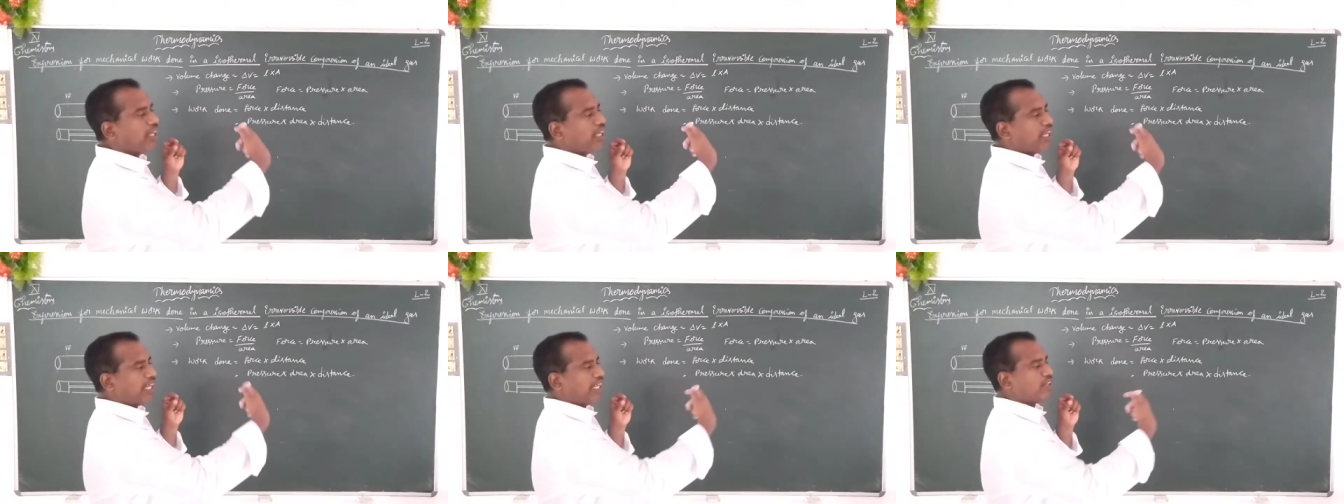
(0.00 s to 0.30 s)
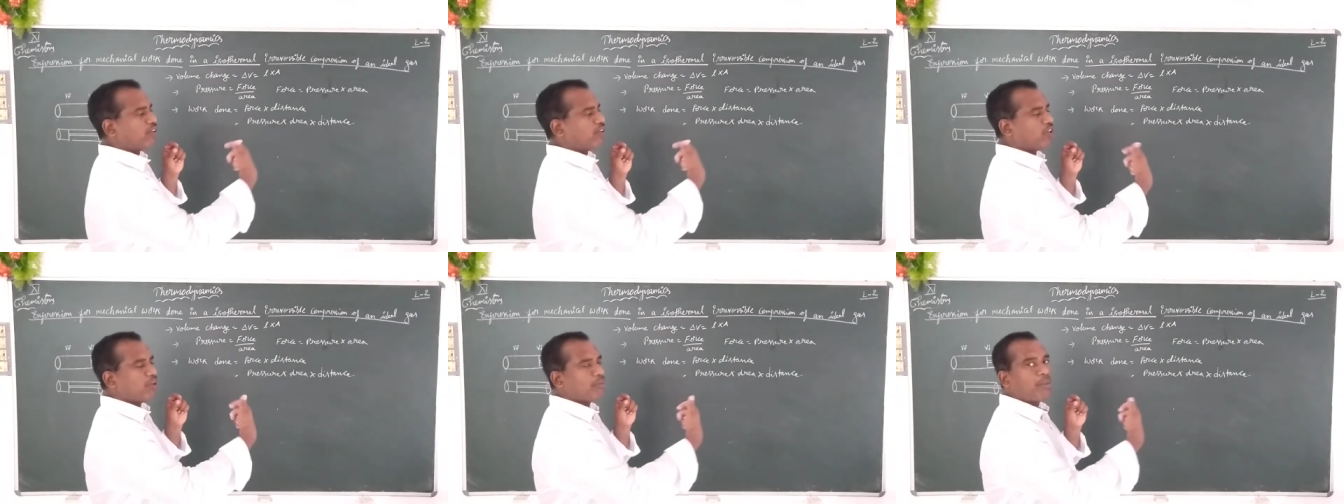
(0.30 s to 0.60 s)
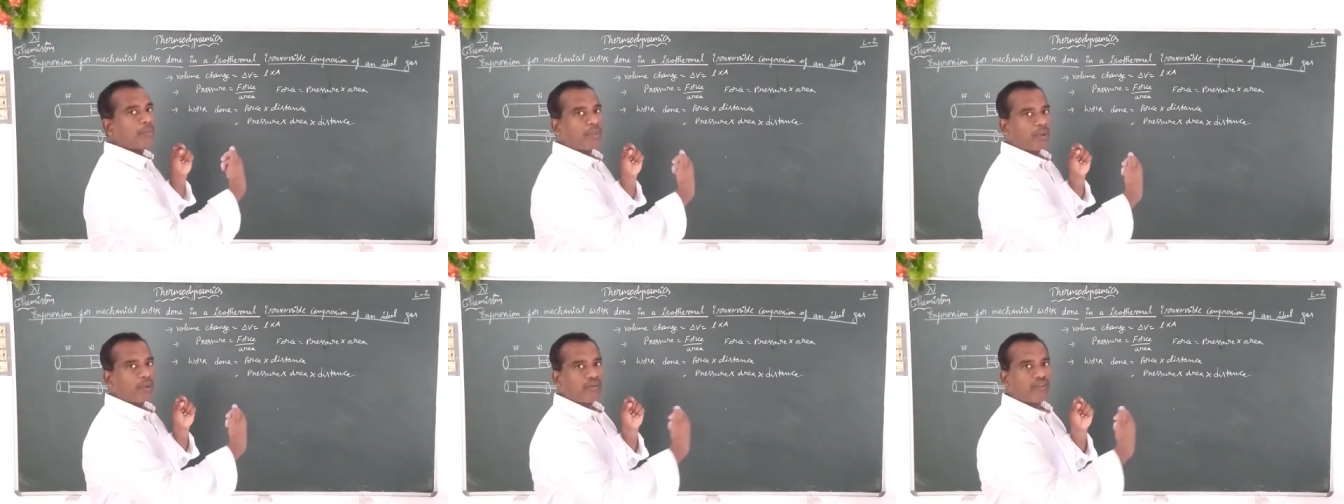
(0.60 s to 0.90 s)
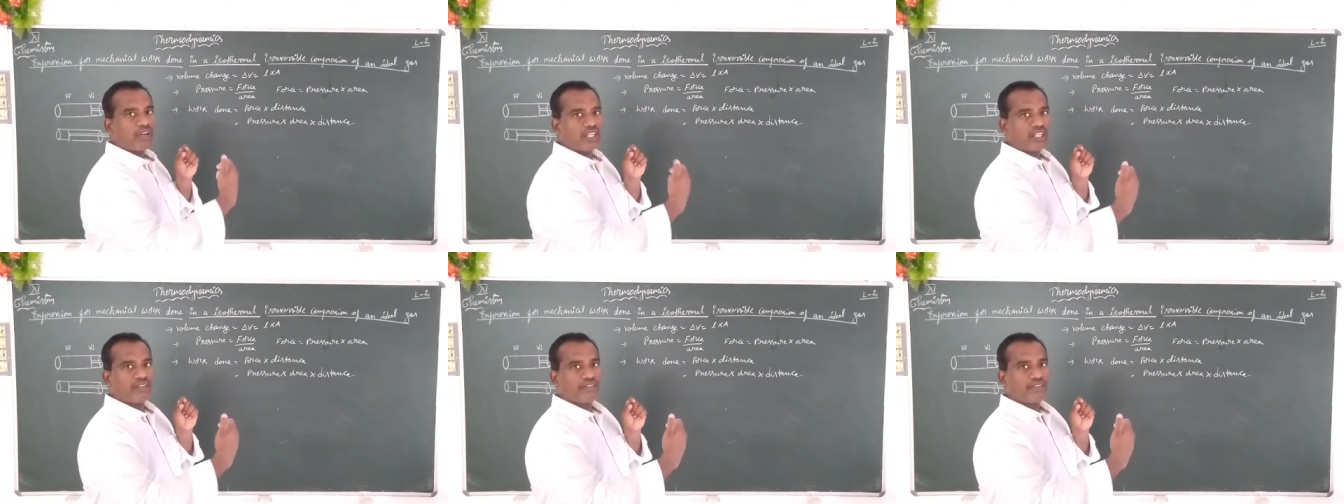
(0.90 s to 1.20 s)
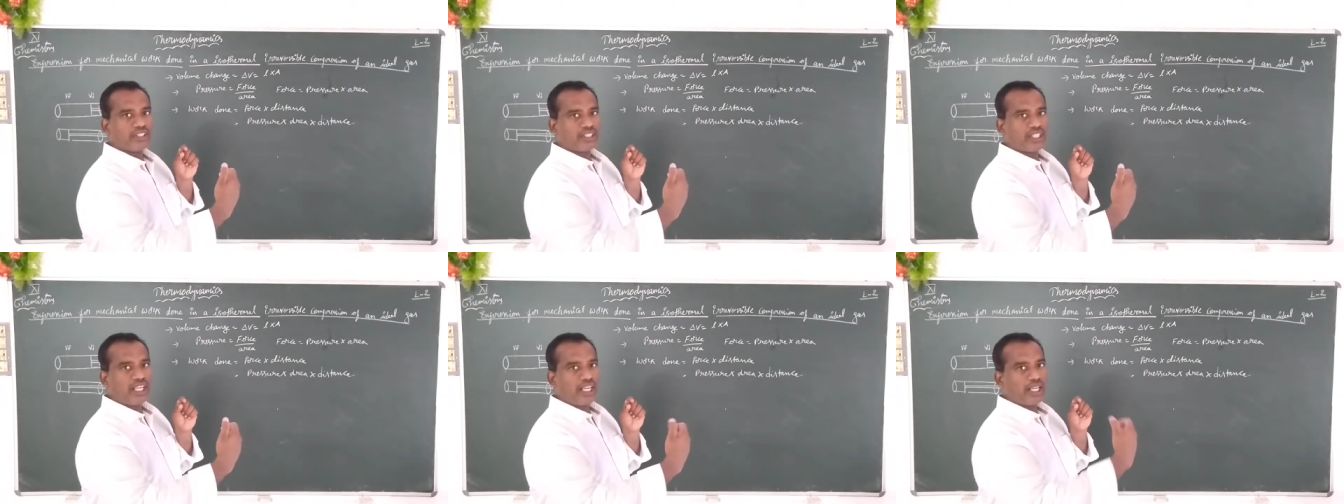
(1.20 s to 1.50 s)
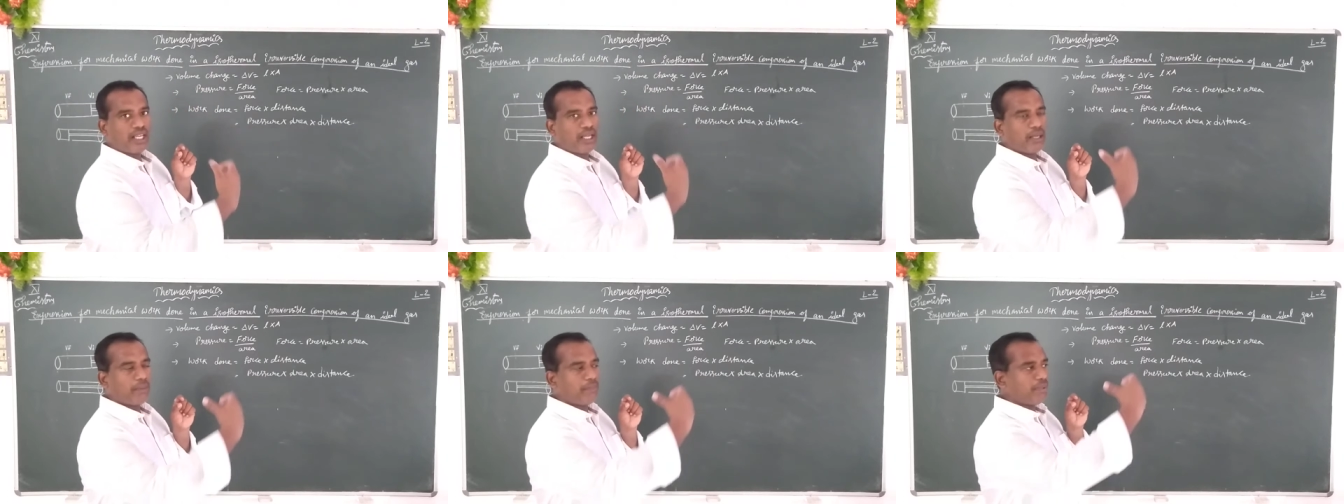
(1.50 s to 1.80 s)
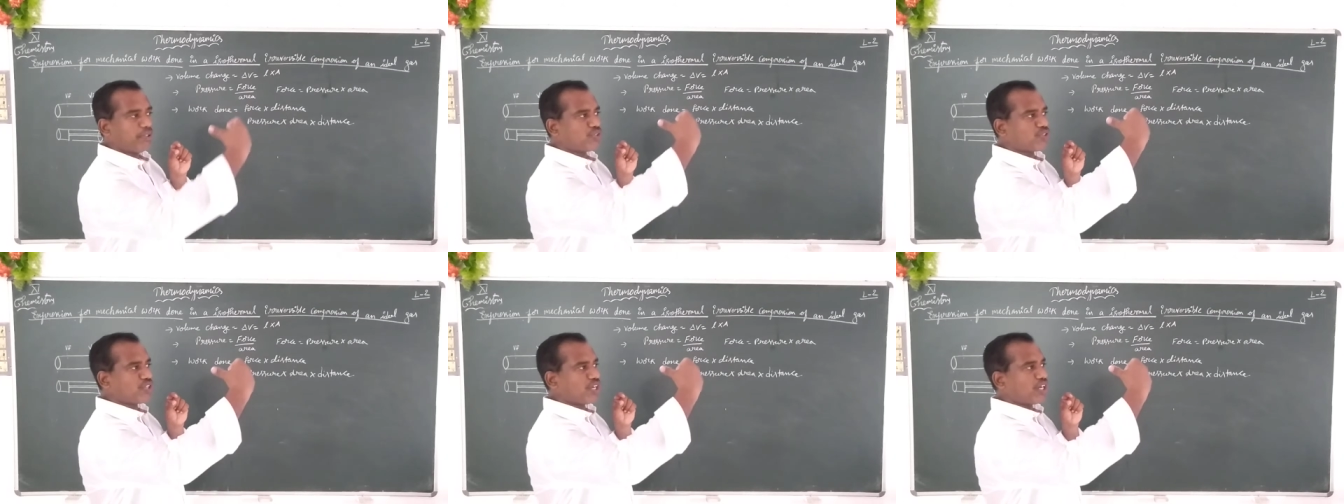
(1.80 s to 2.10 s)
and will be provided with a
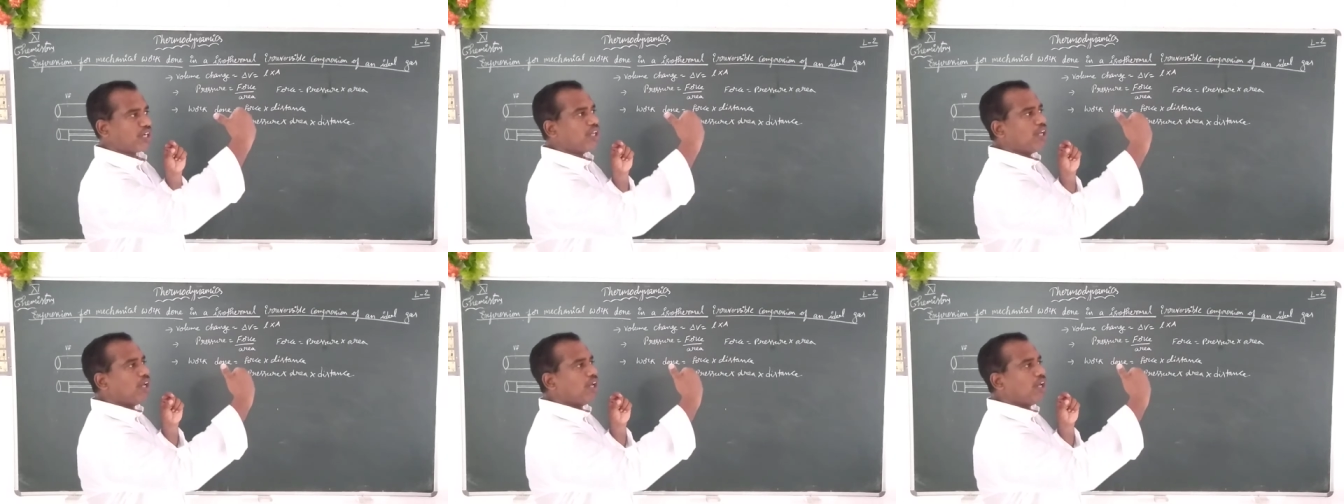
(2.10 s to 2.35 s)
piston.